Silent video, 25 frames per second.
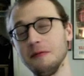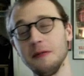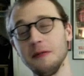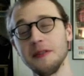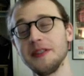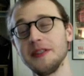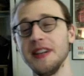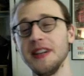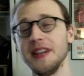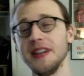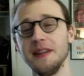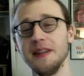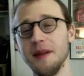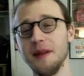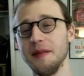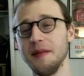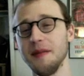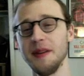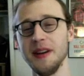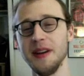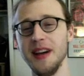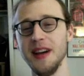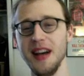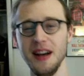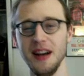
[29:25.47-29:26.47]
we'll, see.
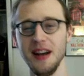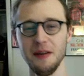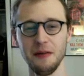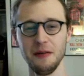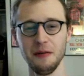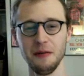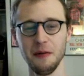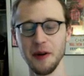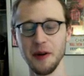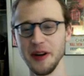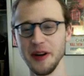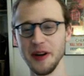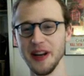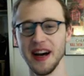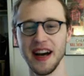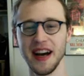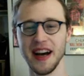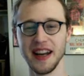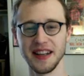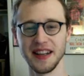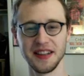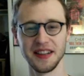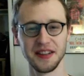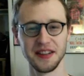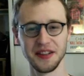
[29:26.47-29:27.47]
Maybe one
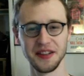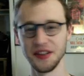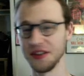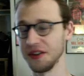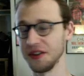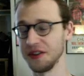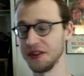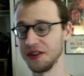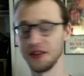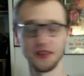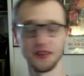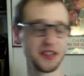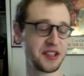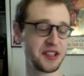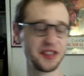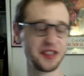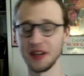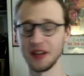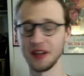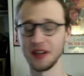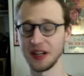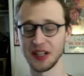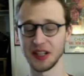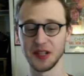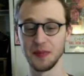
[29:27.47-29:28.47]
night she, will just
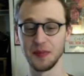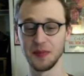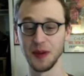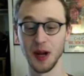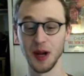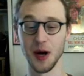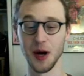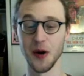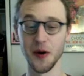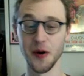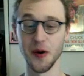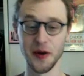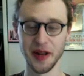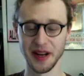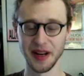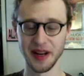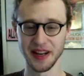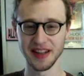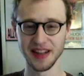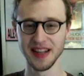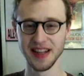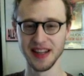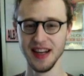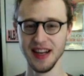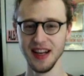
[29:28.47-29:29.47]
explode
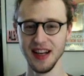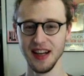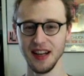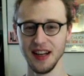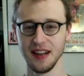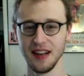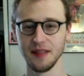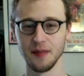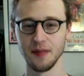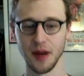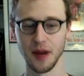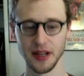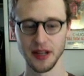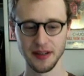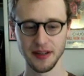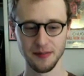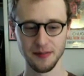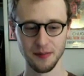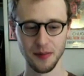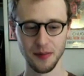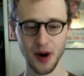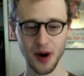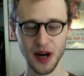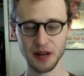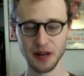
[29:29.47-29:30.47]
and my
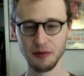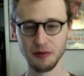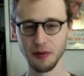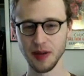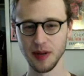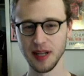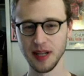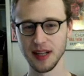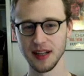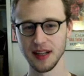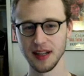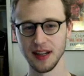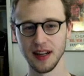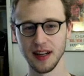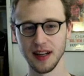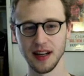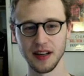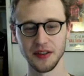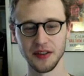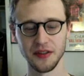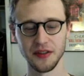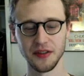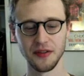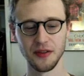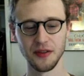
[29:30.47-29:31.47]
body will be
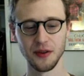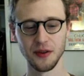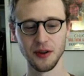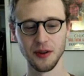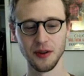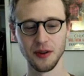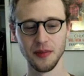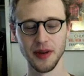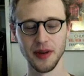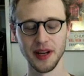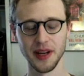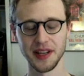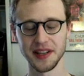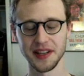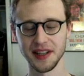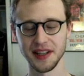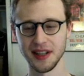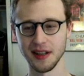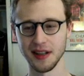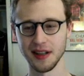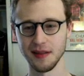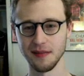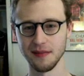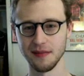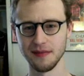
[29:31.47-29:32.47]
lying on the floor. But
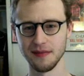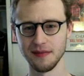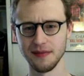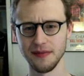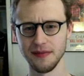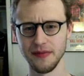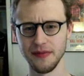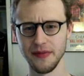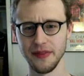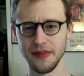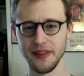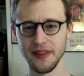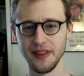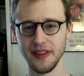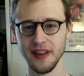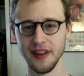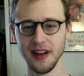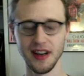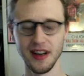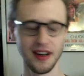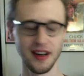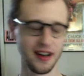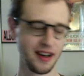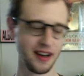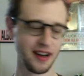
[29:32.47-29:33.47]
um,
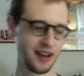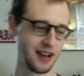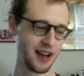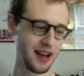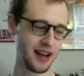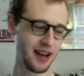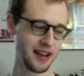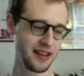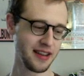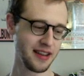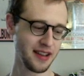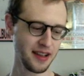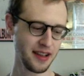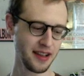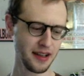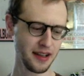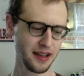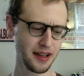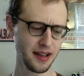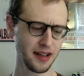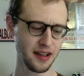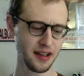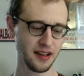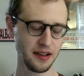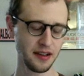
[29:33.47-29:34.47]
no, I think
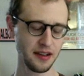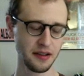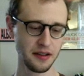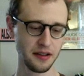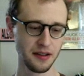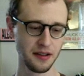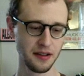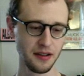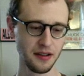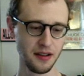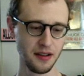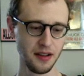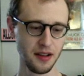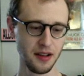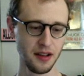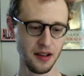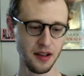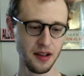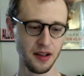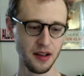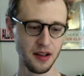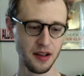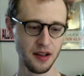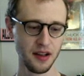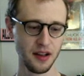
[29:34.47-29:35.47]
uh,
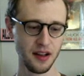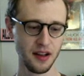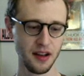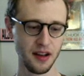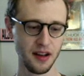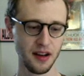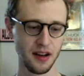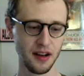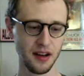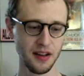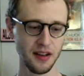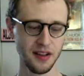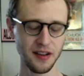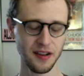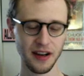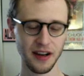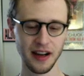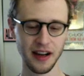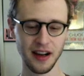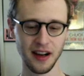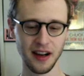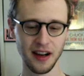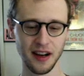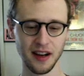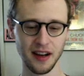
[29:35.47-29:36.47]
I, know,
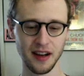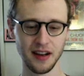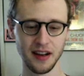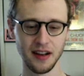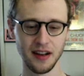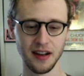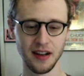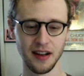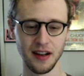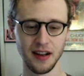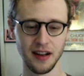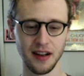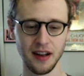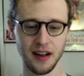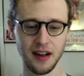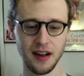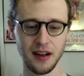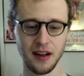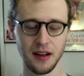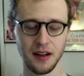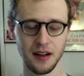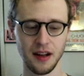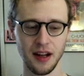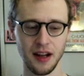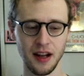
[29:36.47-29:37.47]
I,
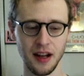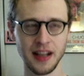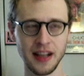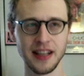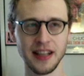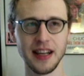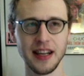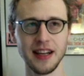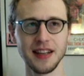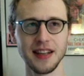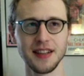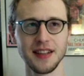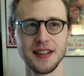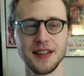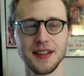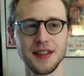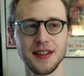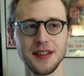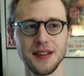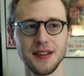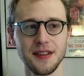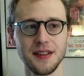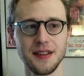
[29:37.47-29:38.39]
I guess